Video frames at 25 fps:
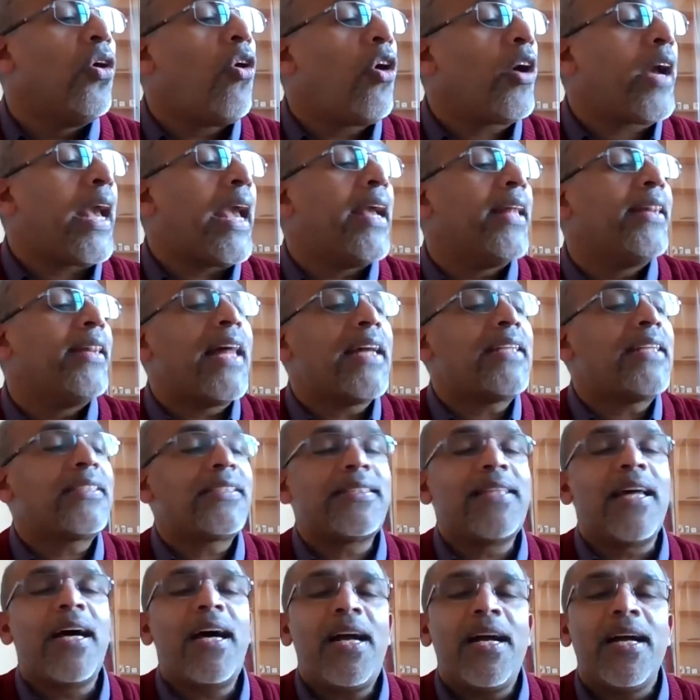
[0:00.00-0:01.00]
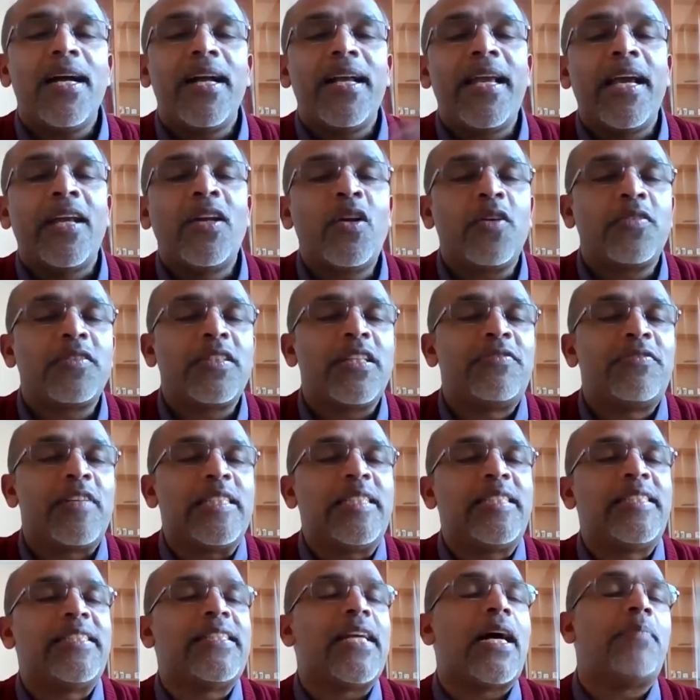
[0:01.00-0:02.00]
Okay, that's the end of the
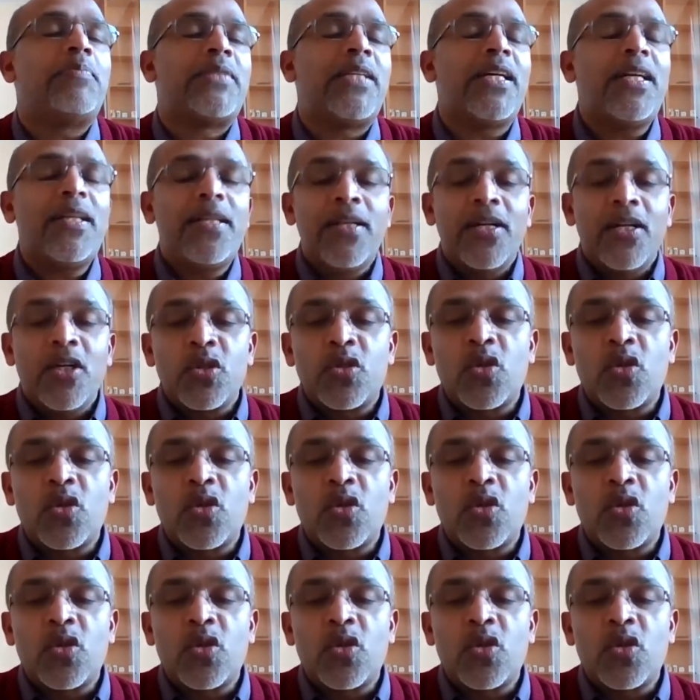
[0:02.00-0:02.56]
first chapter.